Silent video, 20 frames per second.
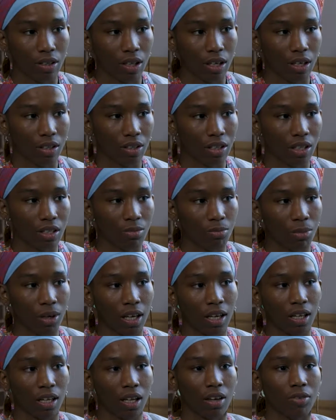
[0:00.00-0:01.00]
And just
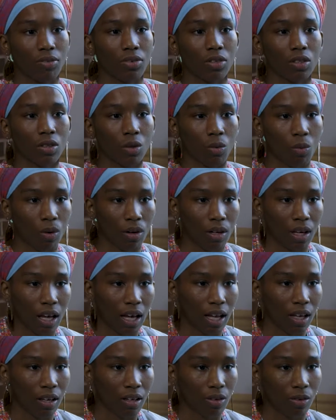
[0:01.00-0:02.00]
being there for someone
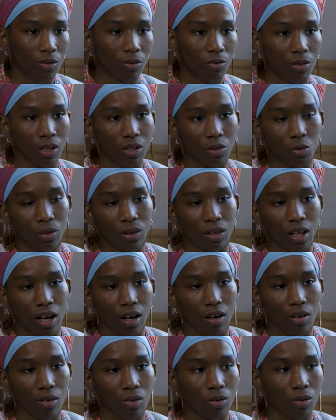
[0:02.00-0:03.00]
that is
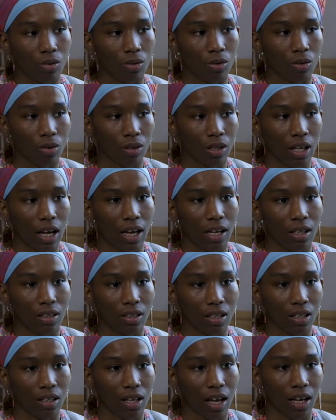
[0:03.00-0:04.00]
without or
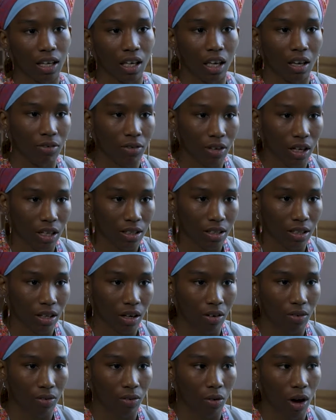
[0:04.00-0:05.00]
that cannot care for
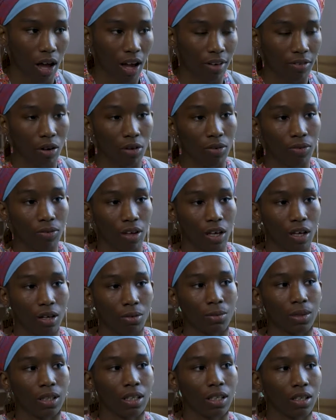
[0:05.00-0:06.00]
themselves or have no
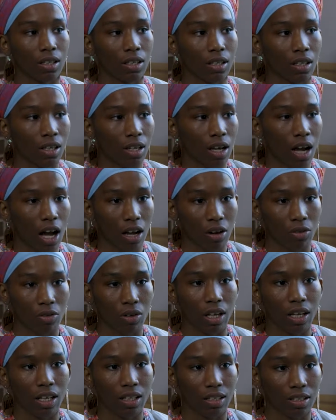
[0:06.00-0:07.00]
family, I could
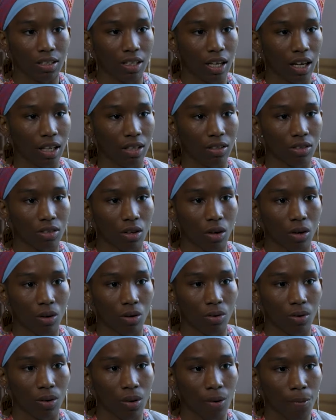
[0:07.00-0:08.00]
relate to that.
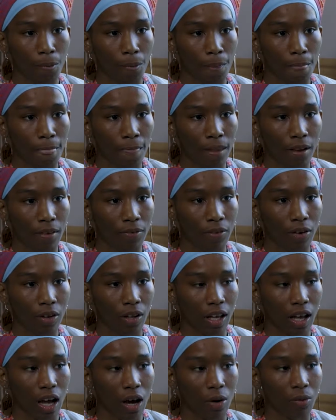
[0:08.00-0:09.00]
So I felt
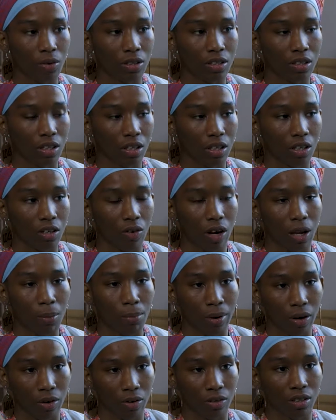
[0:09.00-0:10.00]
like I was a great
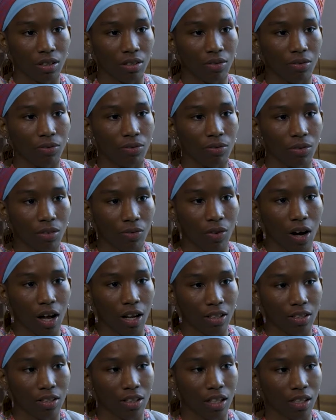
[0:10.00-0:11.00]
person to
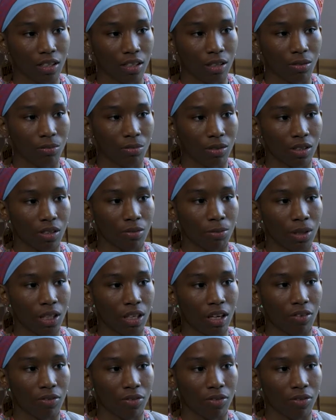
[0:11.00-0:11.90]
volunteer and to be there